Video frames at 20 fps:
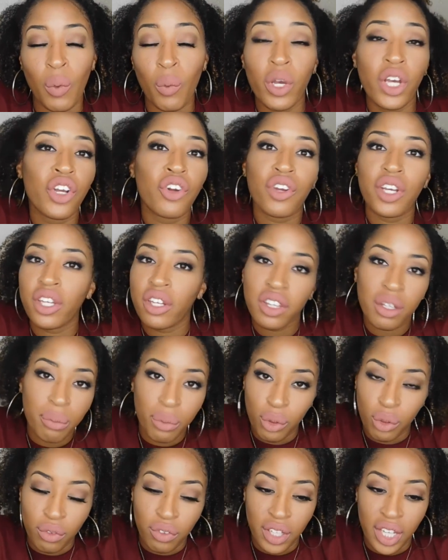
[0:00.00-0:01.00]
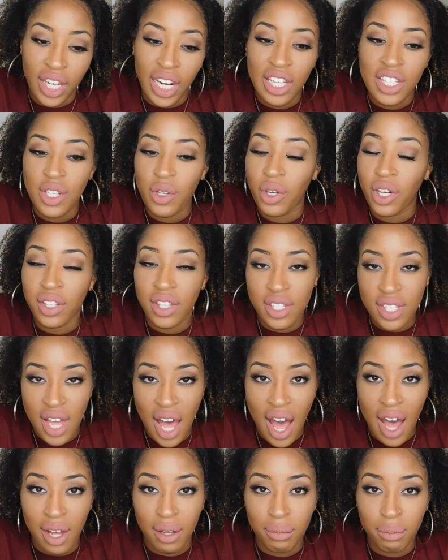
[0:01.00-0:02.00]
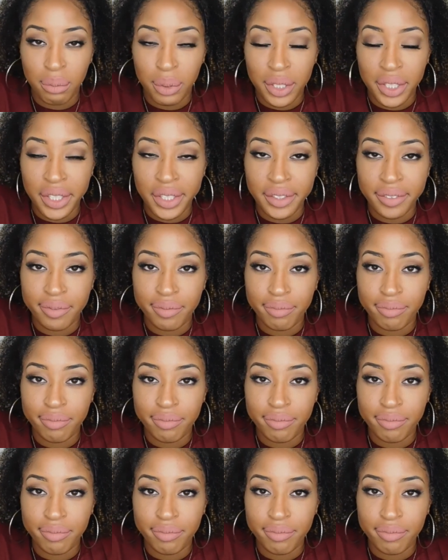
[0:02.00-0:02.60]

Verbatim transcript: We agreed on the movie, and I told her the time, but